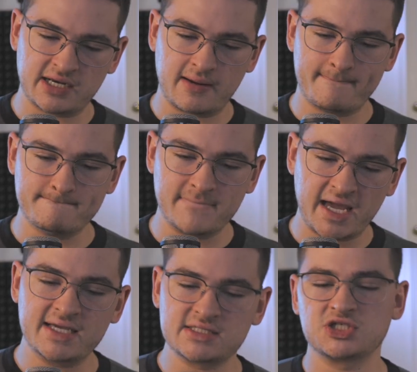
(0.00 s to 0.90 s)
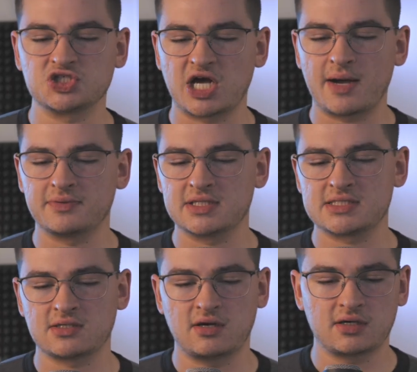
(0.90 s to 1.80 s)
an amazing job with
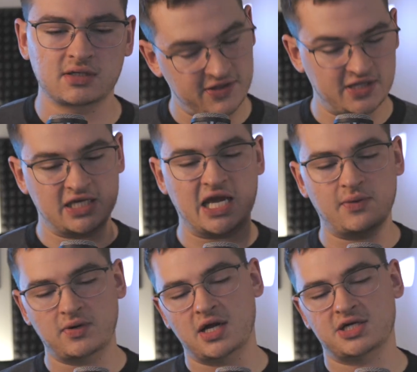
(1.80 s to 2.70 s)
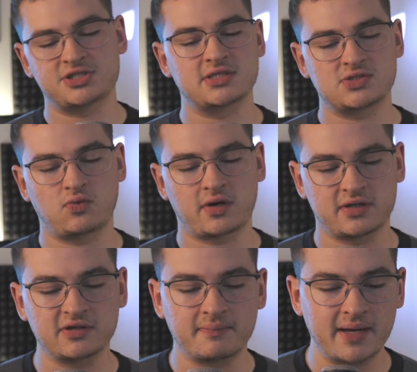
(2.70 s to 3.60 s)
this song. I think gain reduction is
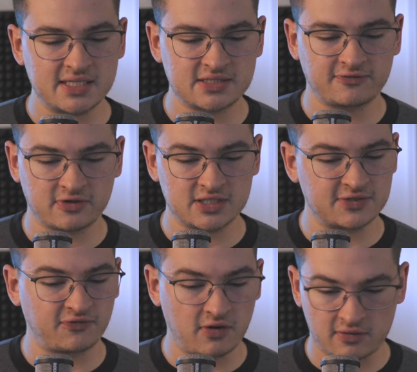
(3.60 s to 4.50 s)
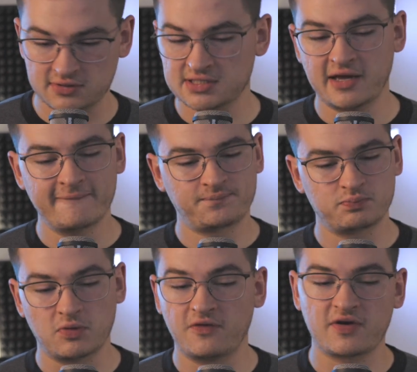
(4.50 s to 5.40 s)
working the best for his vocals.
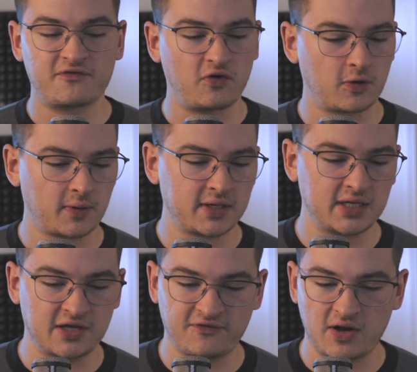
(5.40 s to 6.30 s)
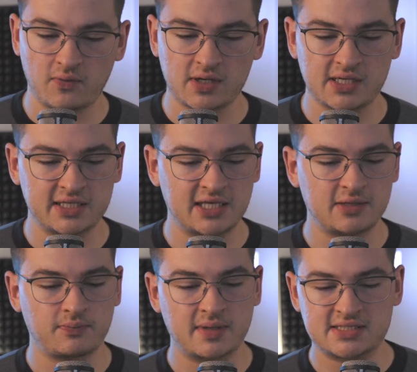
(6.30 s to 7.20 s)
Moving forward, if I wanted to
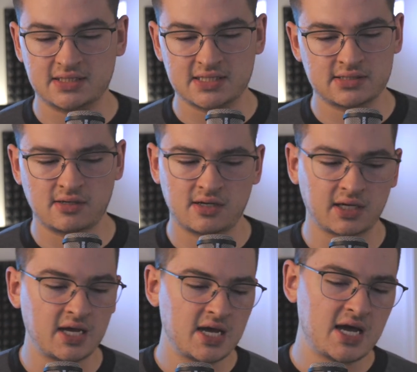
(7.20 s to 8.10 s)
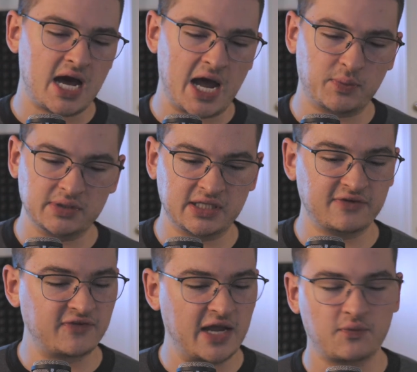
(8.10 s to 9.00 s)
keep mixing the song, I would
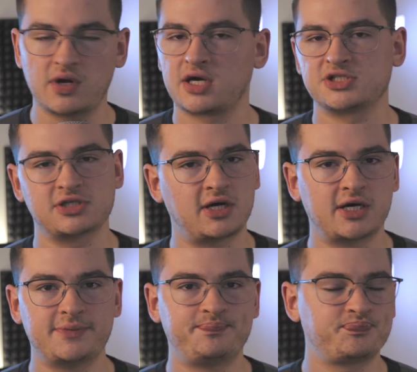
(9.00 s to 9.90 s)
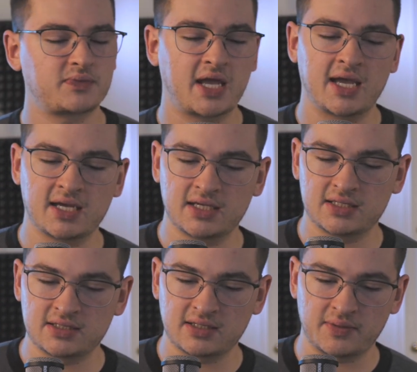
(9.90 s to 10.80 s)
leave gain reduction on
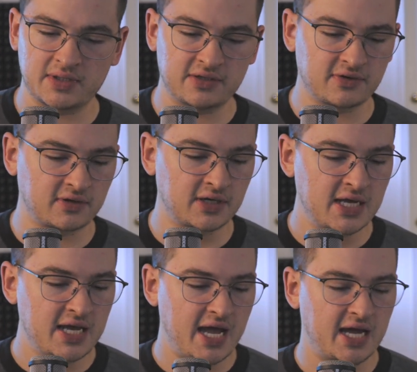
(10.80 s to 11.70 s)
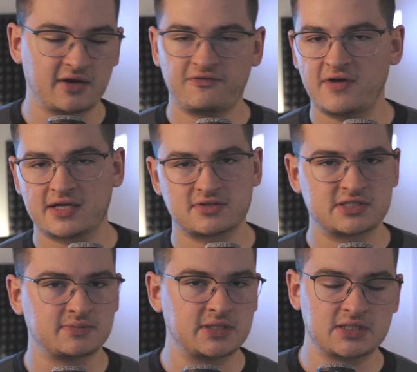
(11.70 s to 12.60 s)
and I would either add effects or
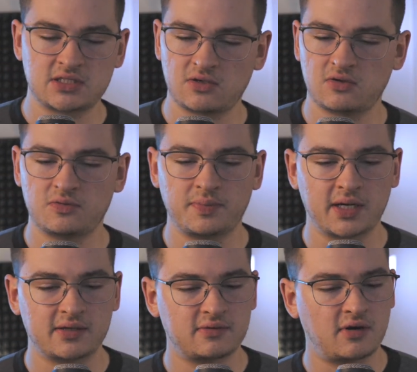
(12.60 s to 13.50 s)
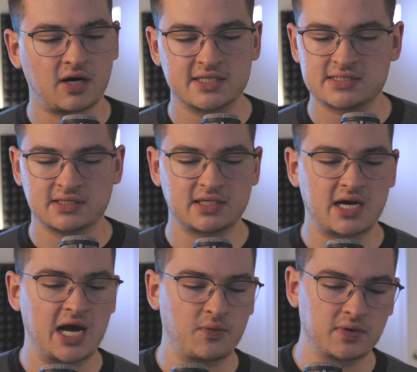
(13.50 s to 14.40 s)
some EQ, but honestly,
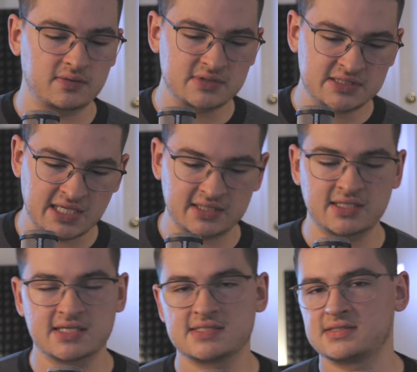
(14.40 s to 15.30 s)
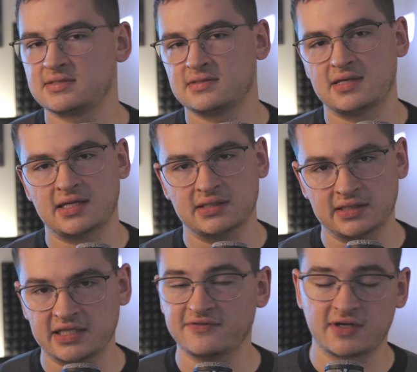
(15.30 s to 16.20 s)
I would set this
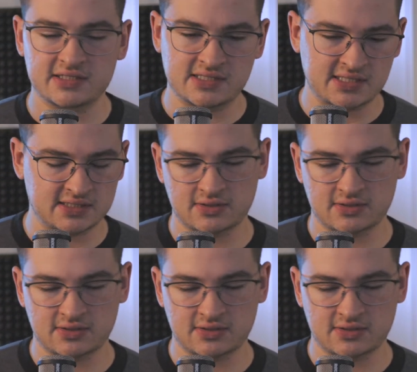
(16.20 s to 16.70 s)
and leave it because it sounds